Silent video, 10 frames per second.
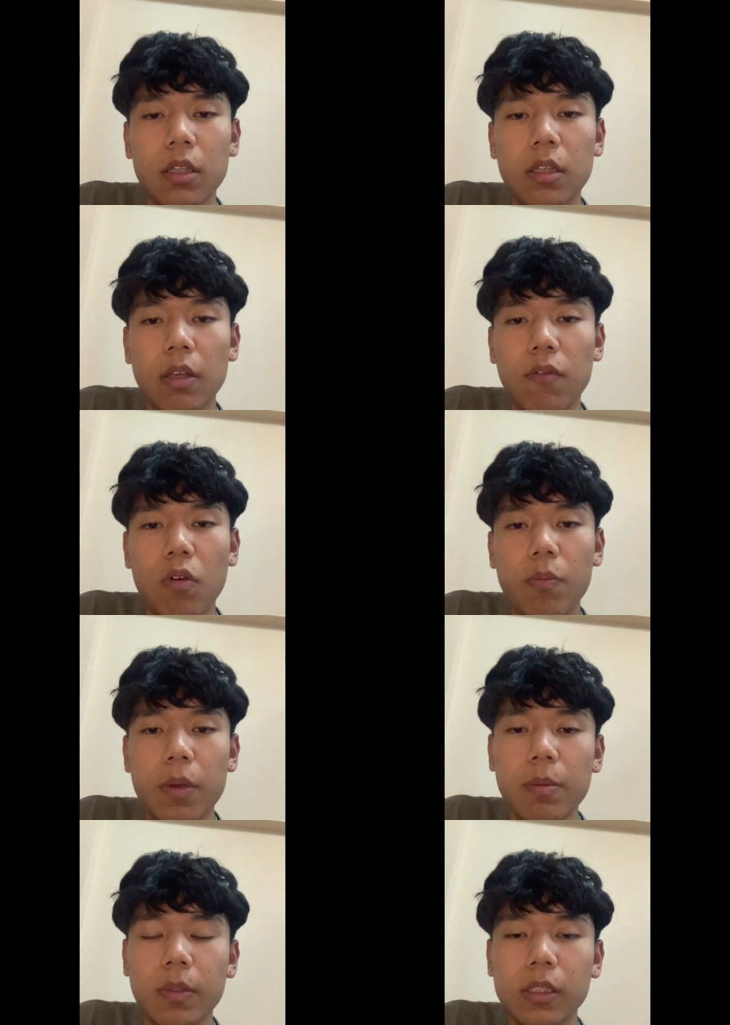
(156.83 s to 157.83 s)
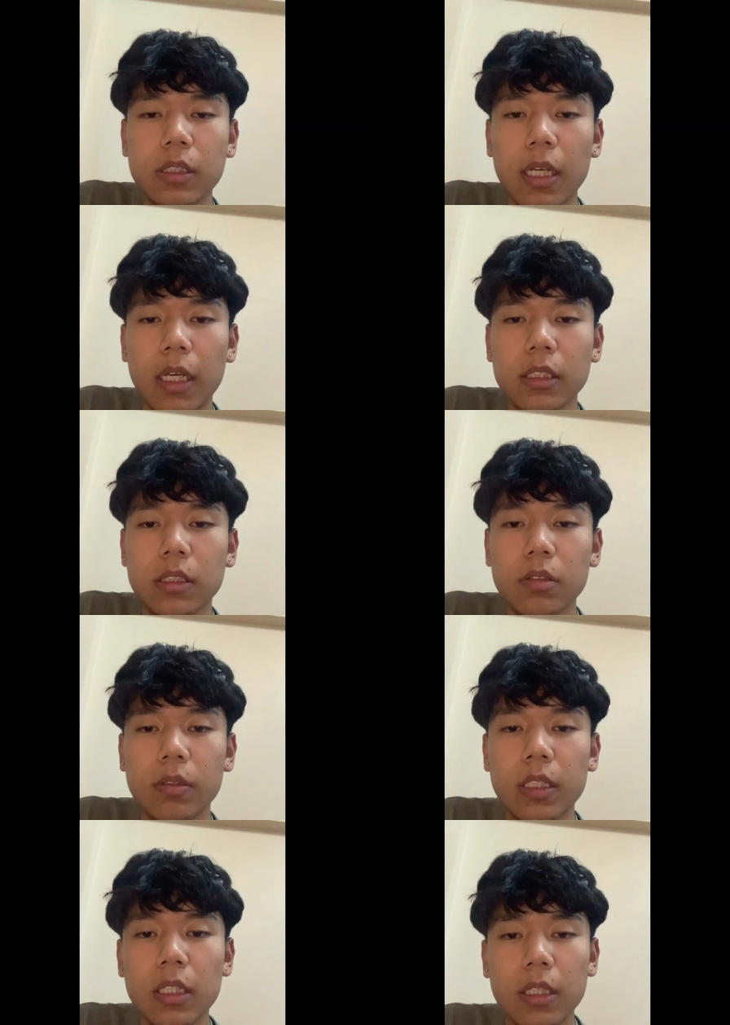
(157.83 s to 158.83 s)
the four papers as
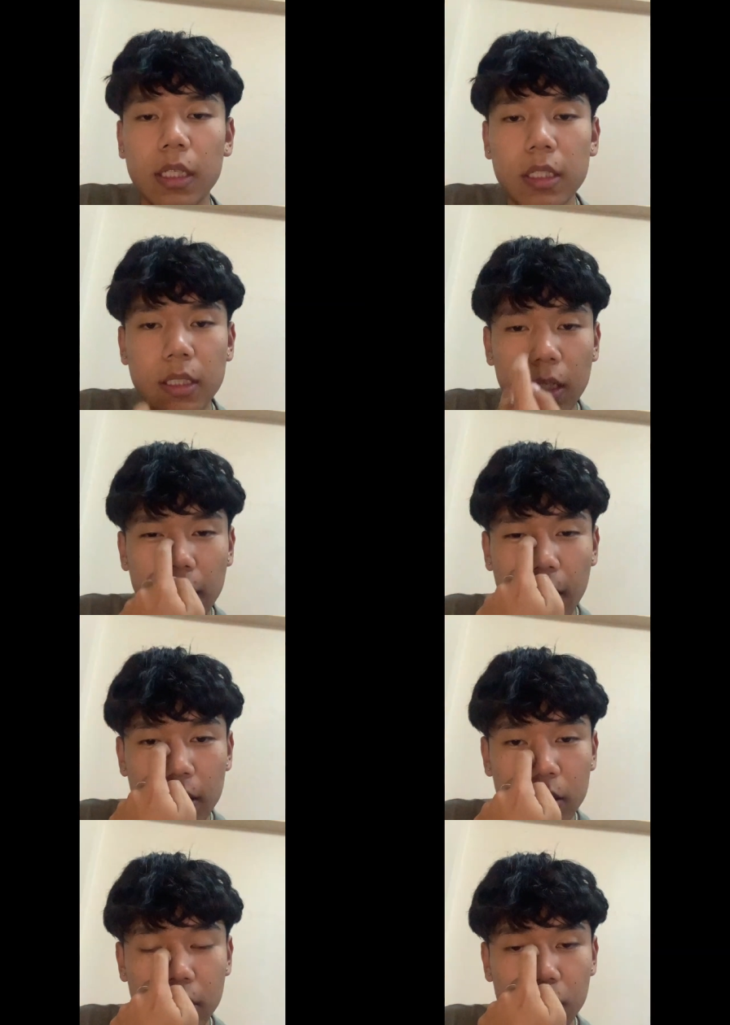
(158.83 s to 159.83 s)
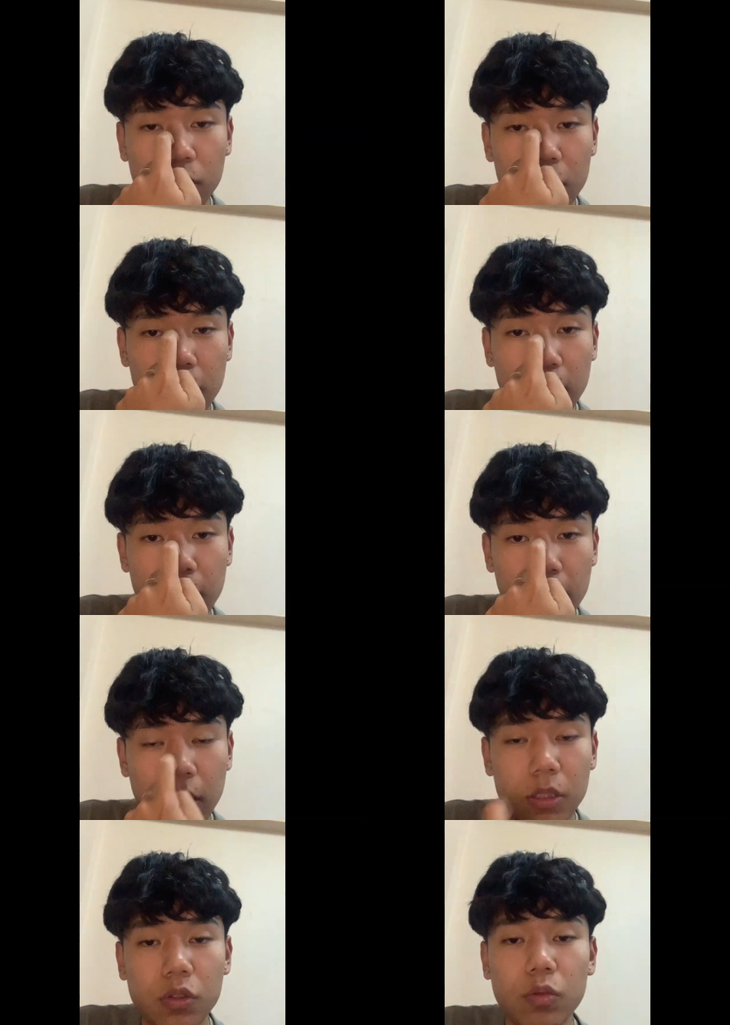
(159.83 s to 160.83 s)
reading the entire articles would
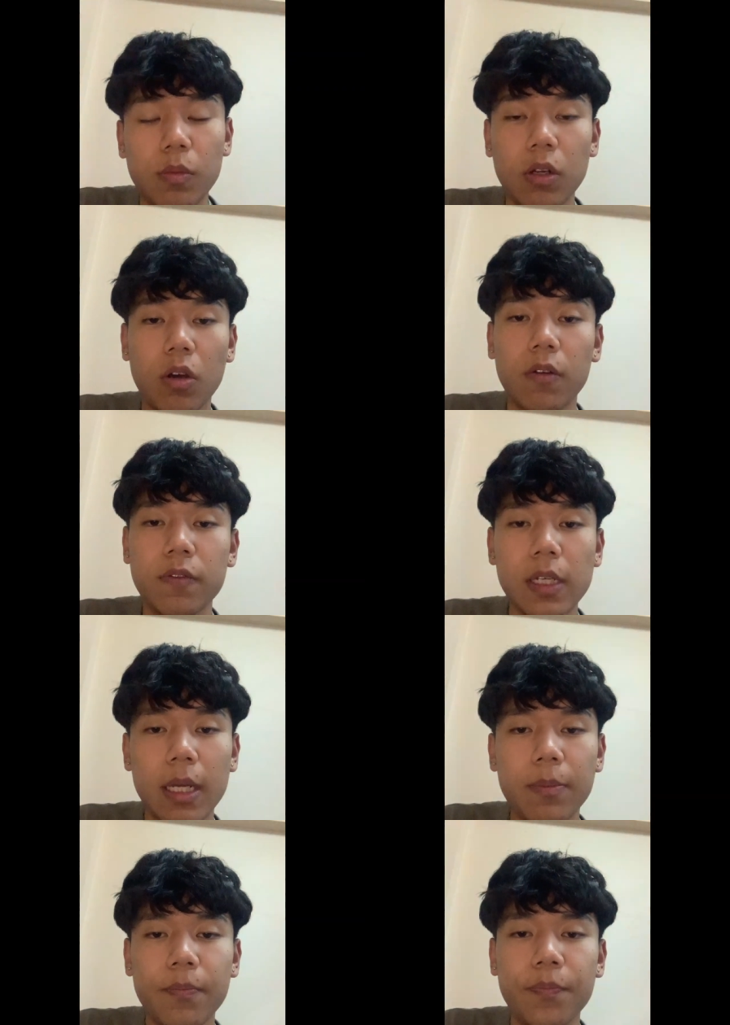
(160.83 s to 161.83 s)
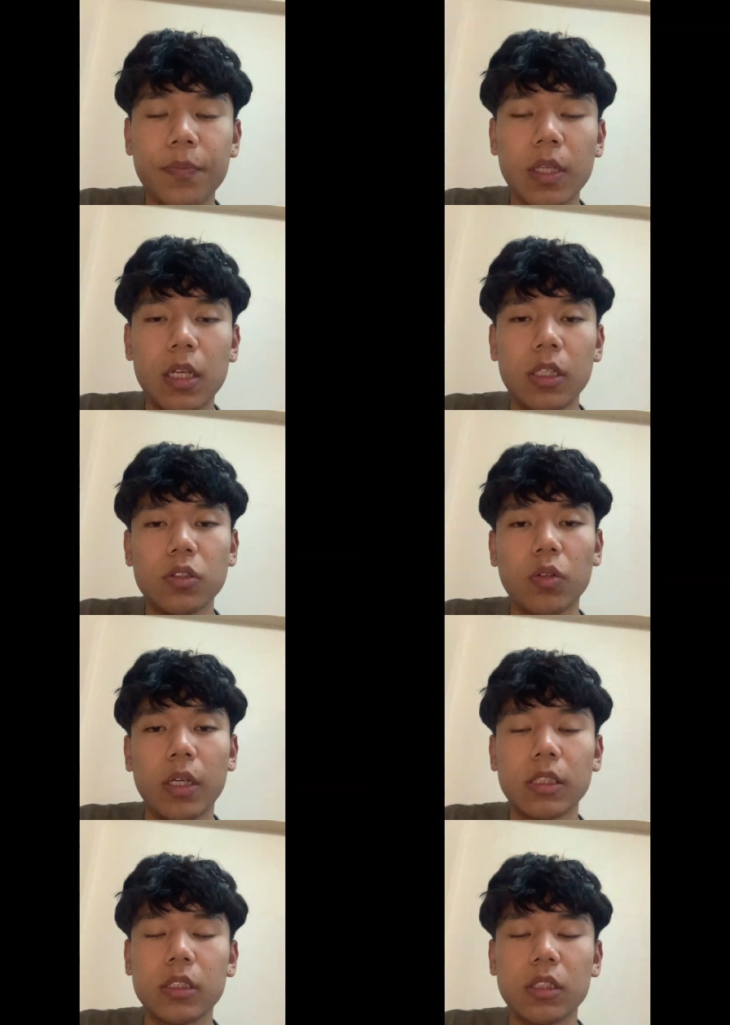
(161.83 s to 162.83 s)
consume a lot of time. So
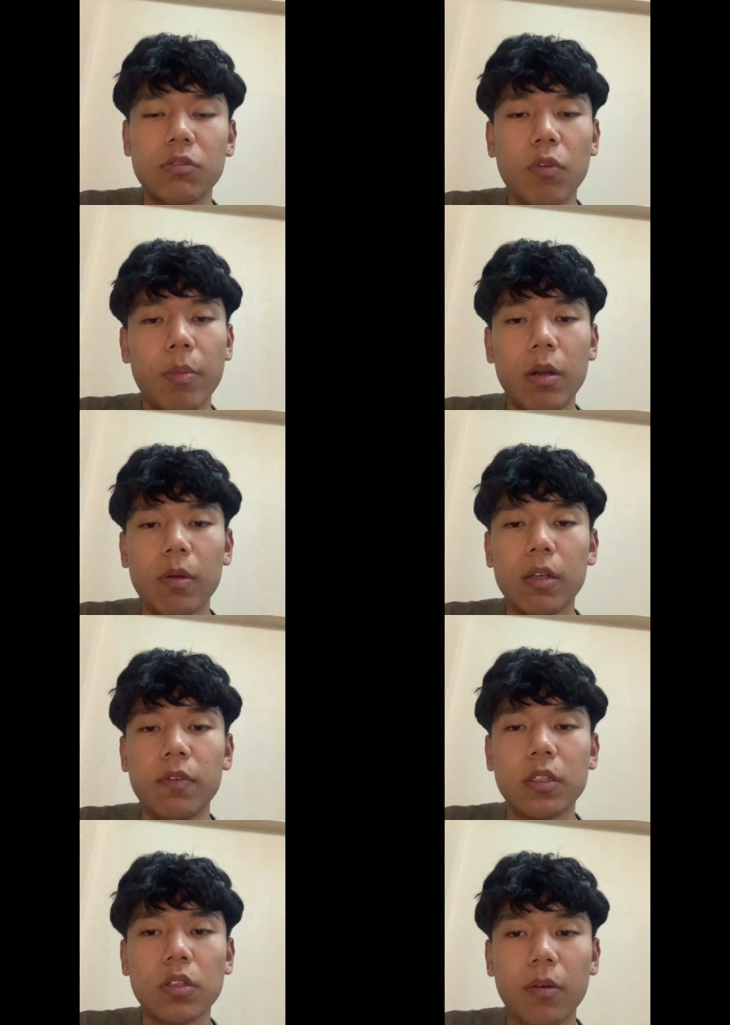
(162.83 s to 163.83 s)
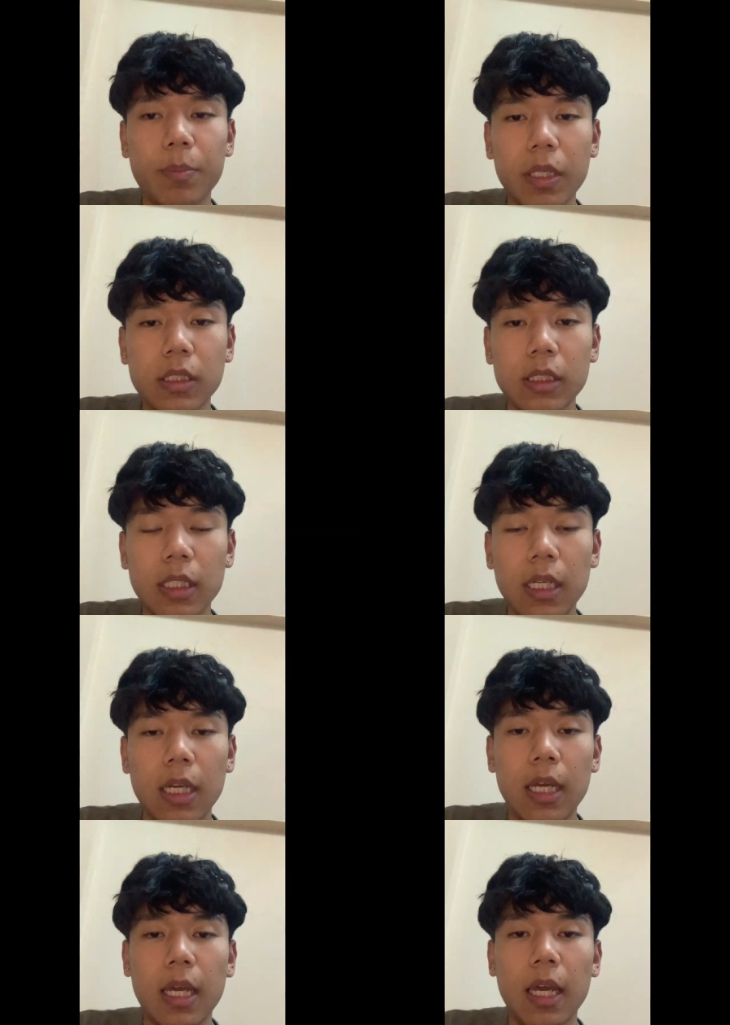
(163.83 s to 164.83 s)
I searched for my relevant topics
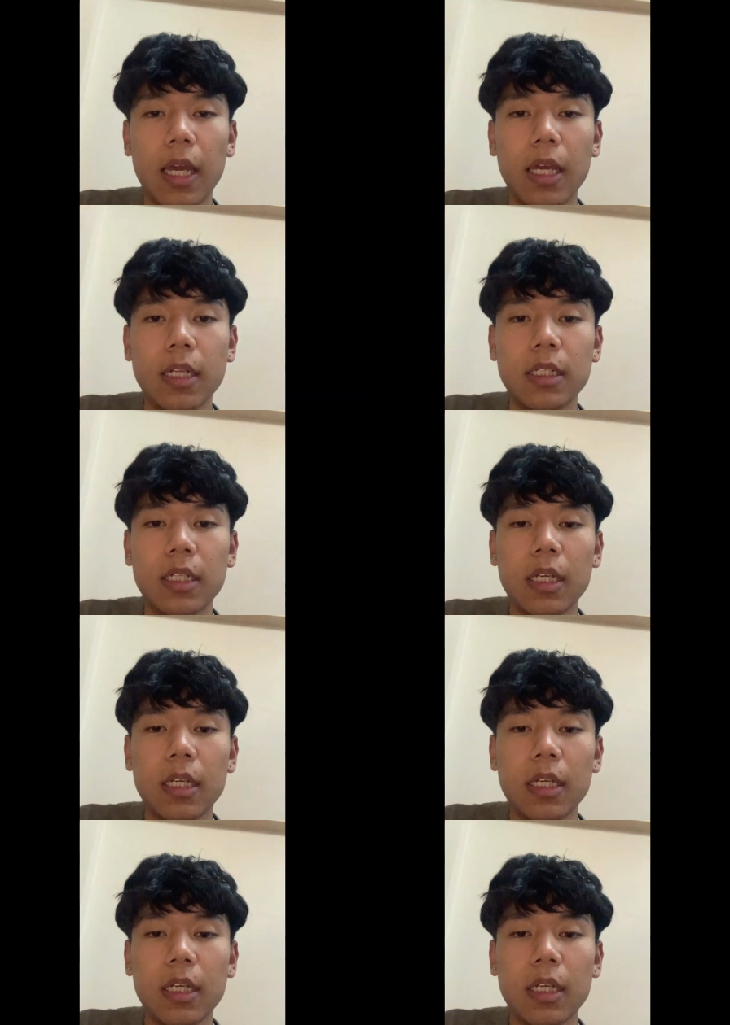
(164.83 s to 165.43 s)
and